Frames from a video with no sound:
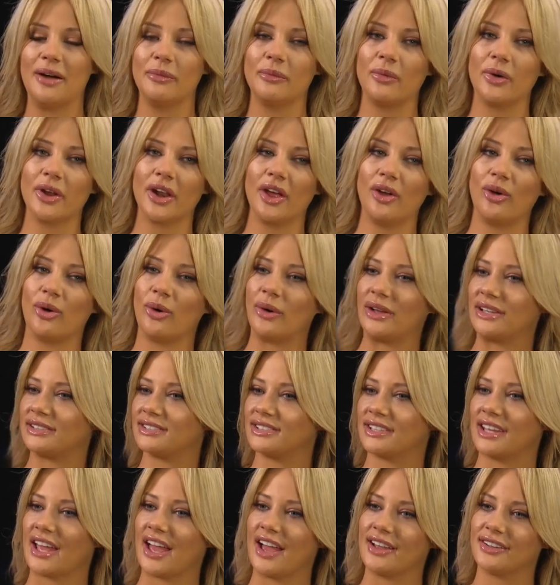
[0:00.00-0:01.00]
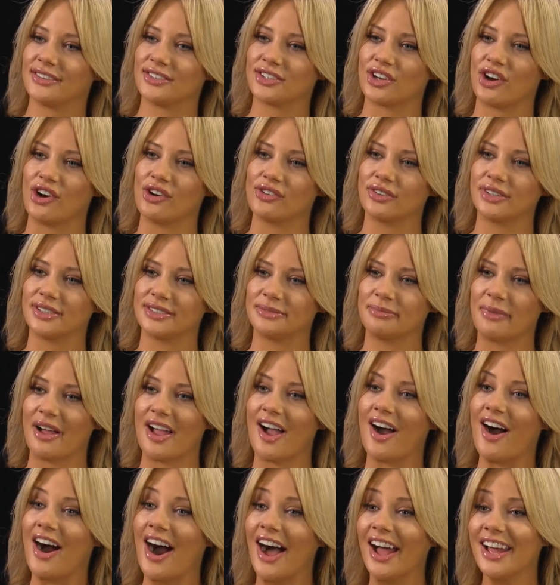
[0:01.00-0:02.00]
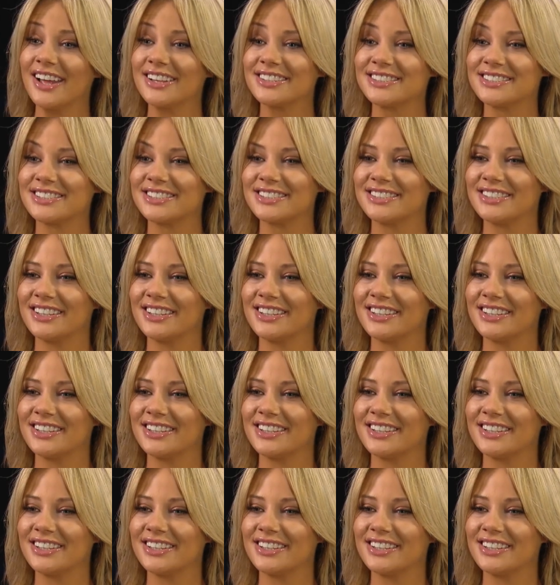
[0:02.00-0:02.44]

What I always get told is my eyes.